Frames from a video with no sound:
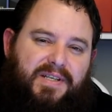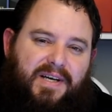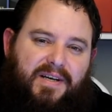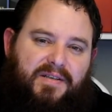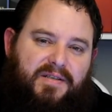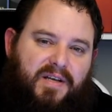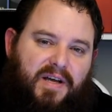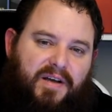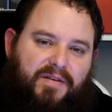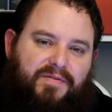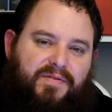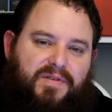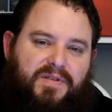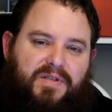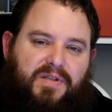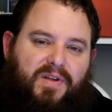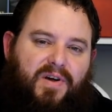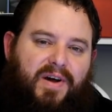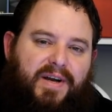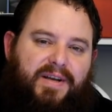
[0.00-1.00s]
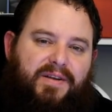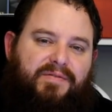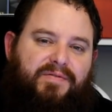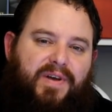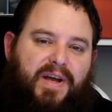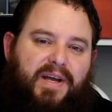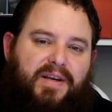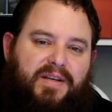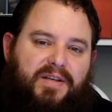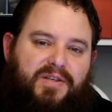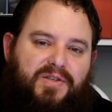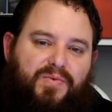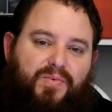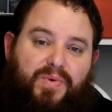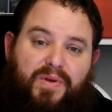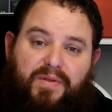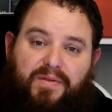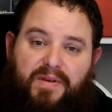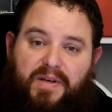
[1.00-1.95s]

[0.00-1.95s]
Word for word: does have the slight advantage with